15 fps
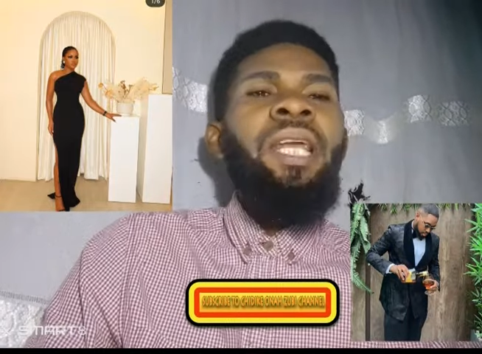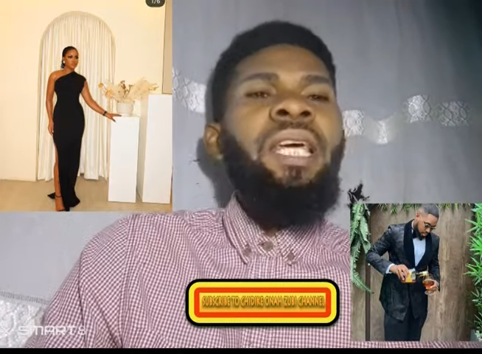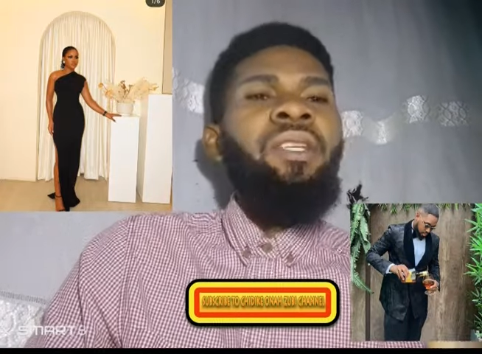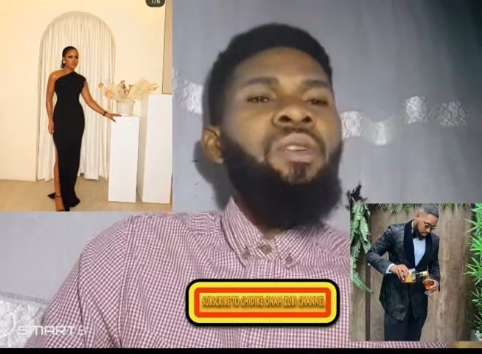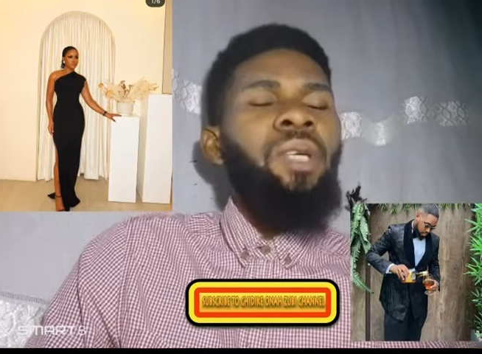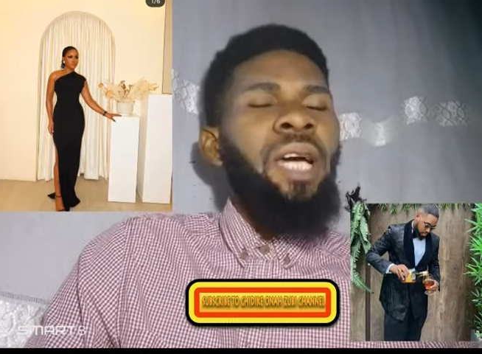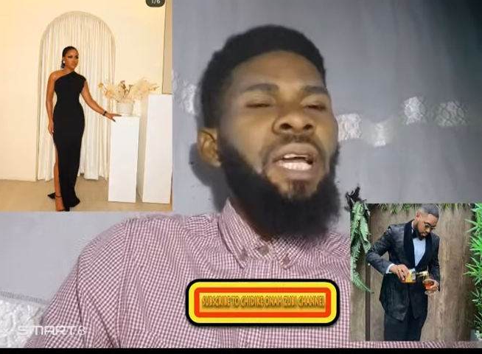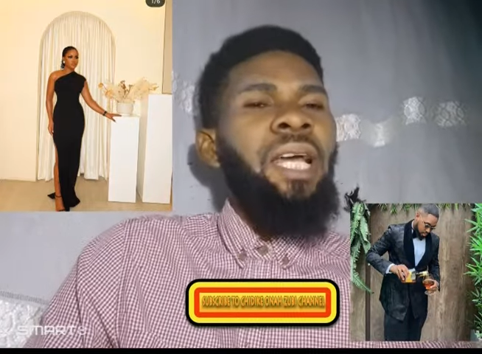I
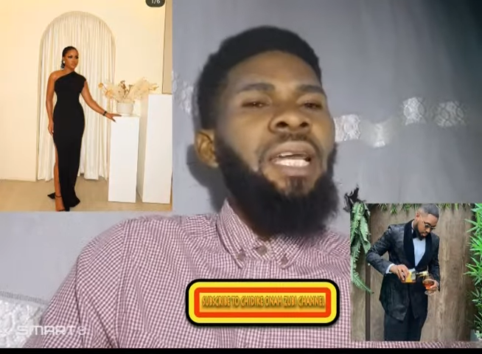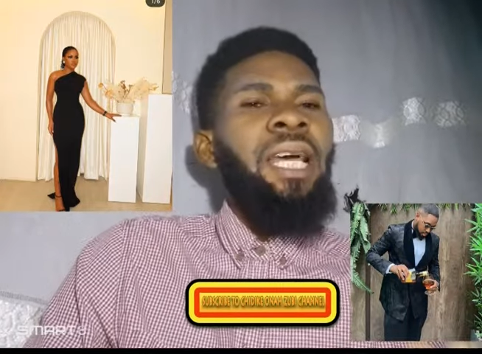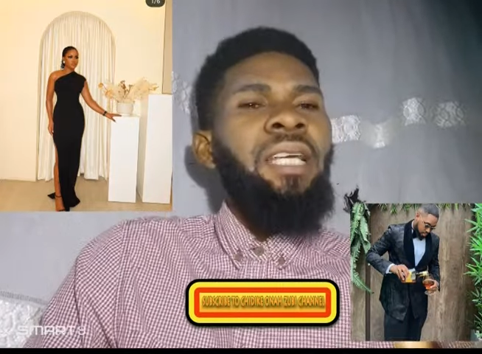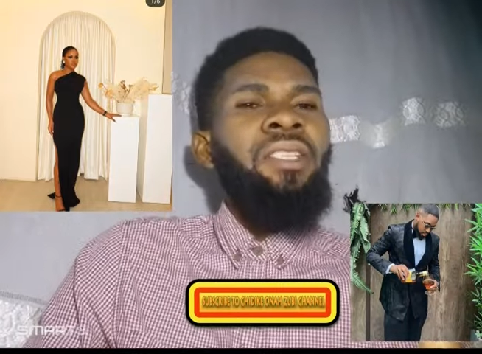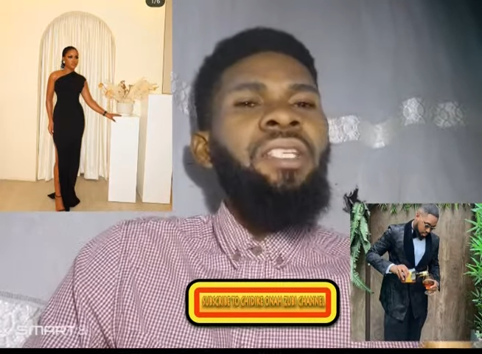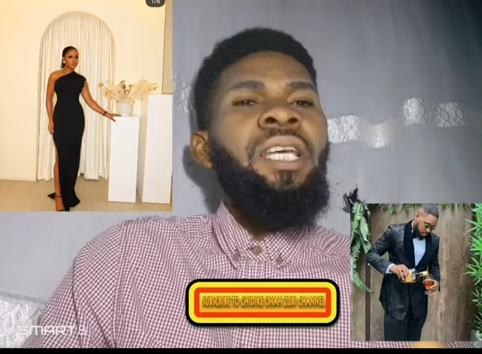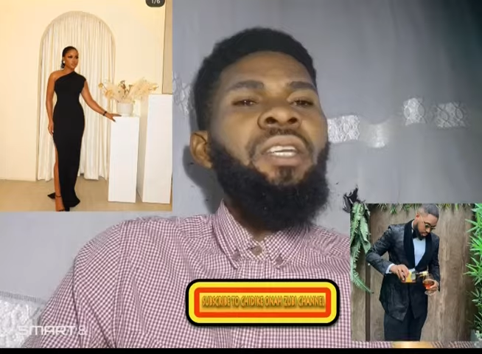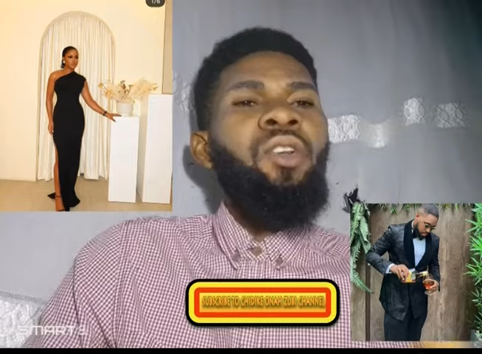look at and I
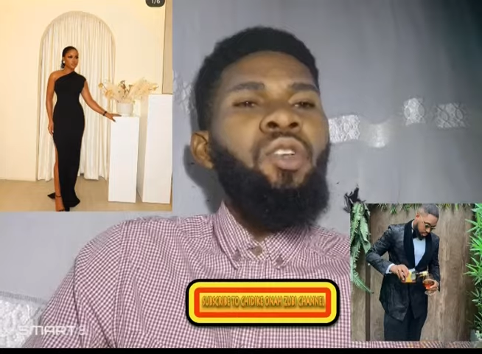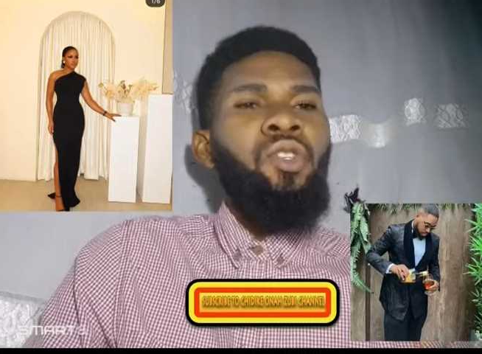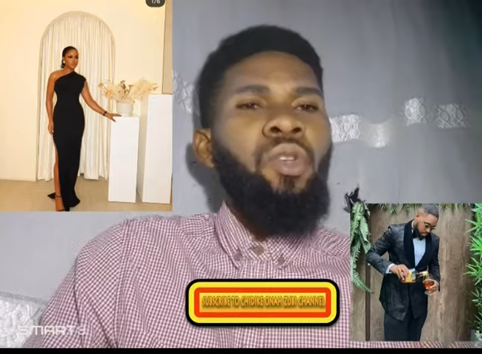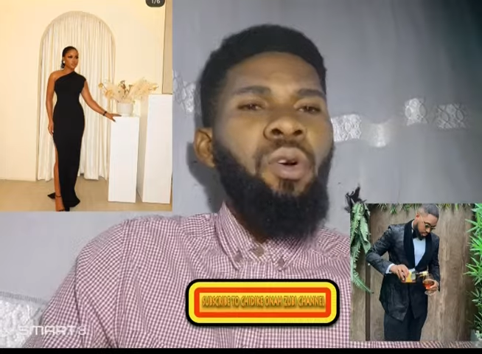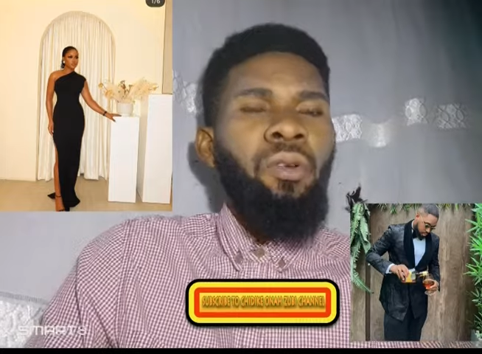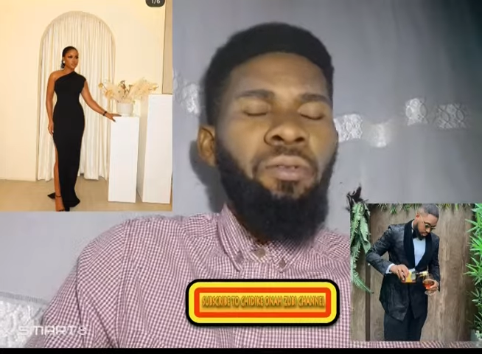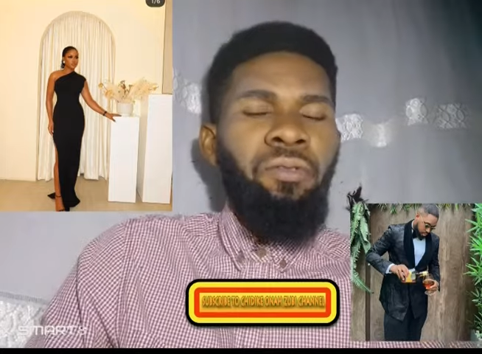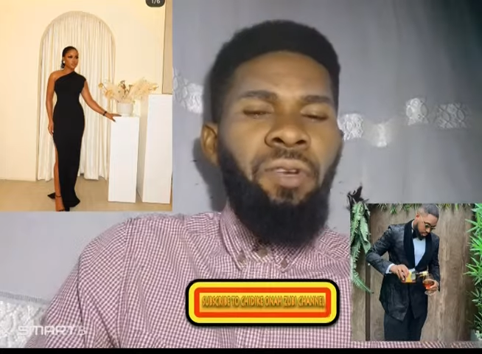see a lot
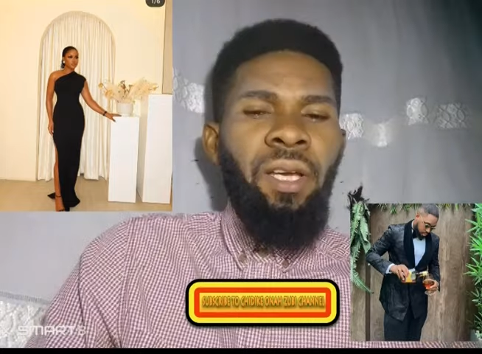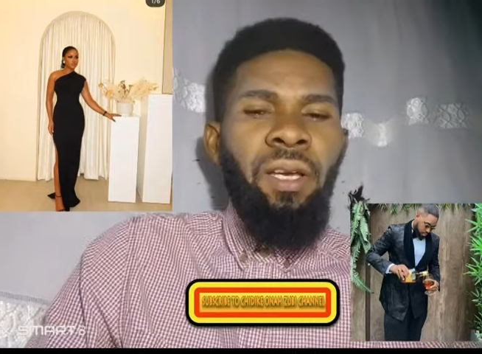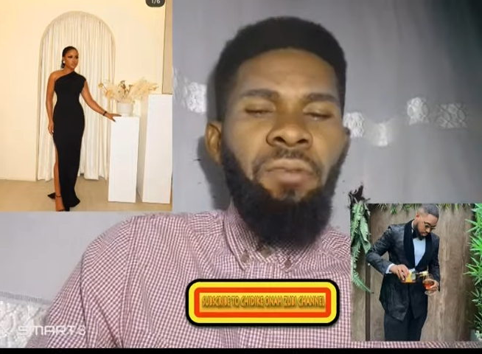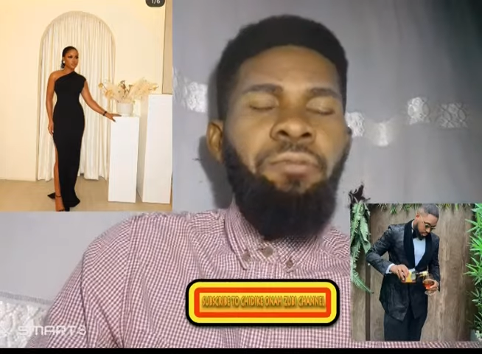of uh,